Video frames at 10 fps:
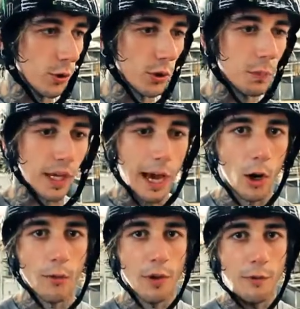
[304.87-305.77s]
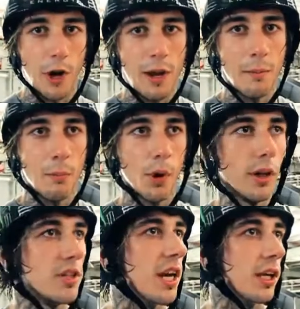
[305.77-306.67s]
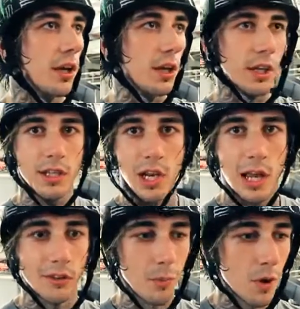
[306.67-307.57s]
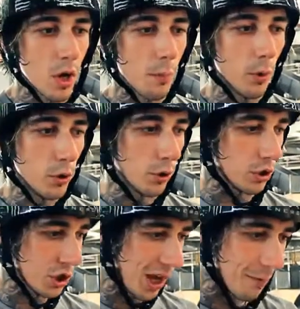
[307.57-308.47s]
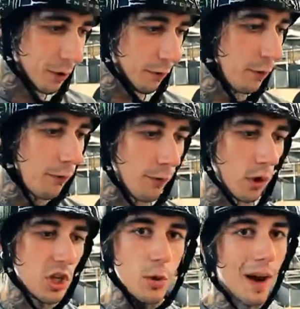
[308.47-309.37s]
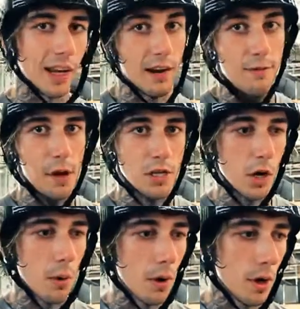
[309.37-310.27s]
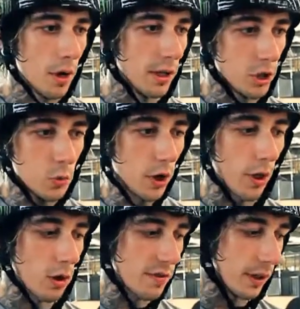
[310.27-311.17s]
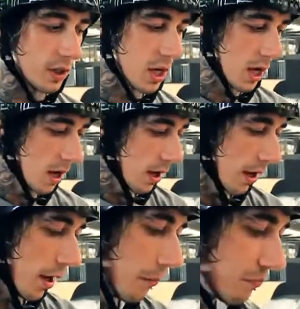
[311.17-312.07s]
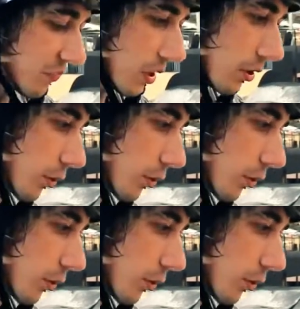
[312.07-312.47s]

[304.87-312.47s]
could be getting over the frame, but it'll take you a year to land them. But you could just aim for your front foot and you might get it first go. It's just one of those things. I'll do